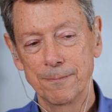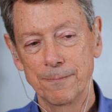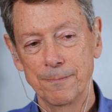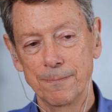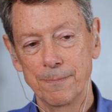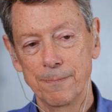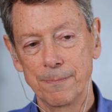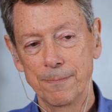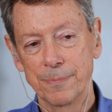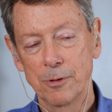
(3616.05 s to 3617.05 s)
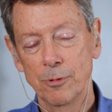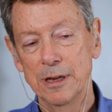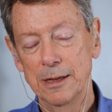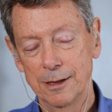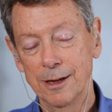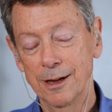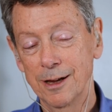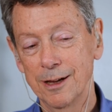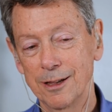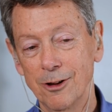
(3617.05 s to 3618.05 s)
Thank you. What do you,
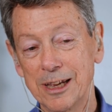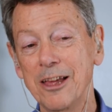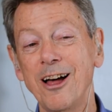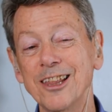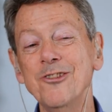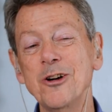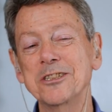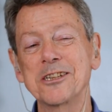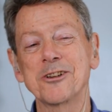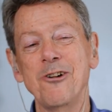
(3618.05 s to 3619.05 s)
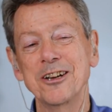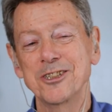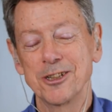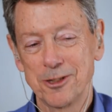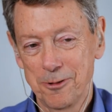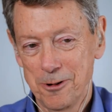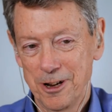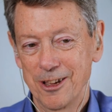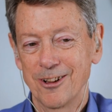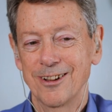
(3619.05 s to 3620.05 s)
yeah. Okay. I'll leave those as questions for
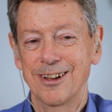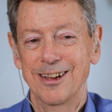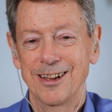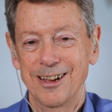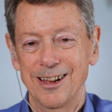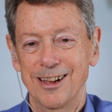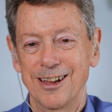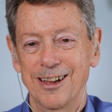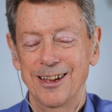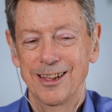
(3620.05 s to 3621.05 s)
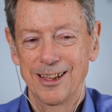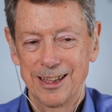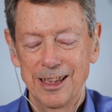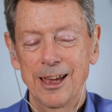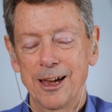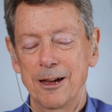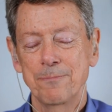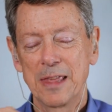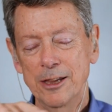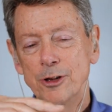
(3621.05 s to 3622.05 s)
yeah, you. Yeah. No, it's great. Thank you. Yeah.
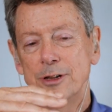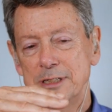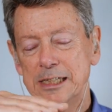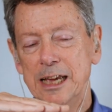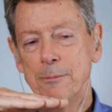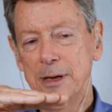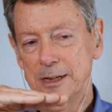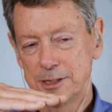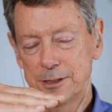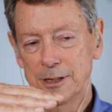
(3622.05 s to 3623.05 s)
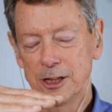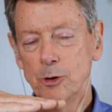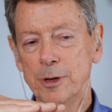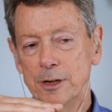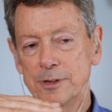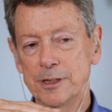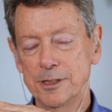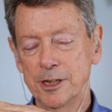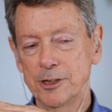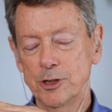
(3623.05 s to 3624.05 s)
And you could see I made a little bit of a
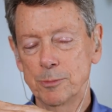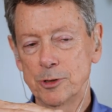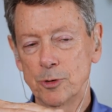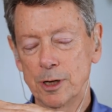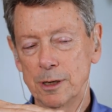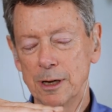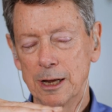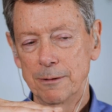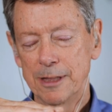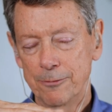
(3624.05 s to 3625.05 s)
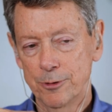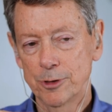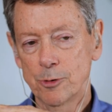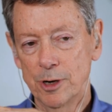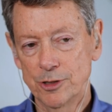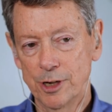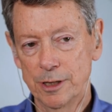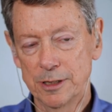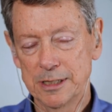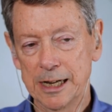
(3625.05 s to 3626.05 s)
distinction between that first question
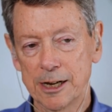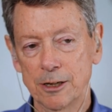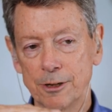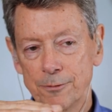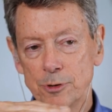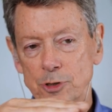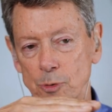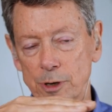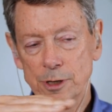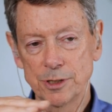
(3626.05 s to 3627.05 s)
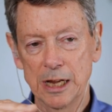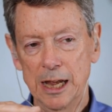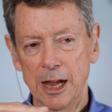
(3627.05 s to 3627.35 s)
and the second. The first one is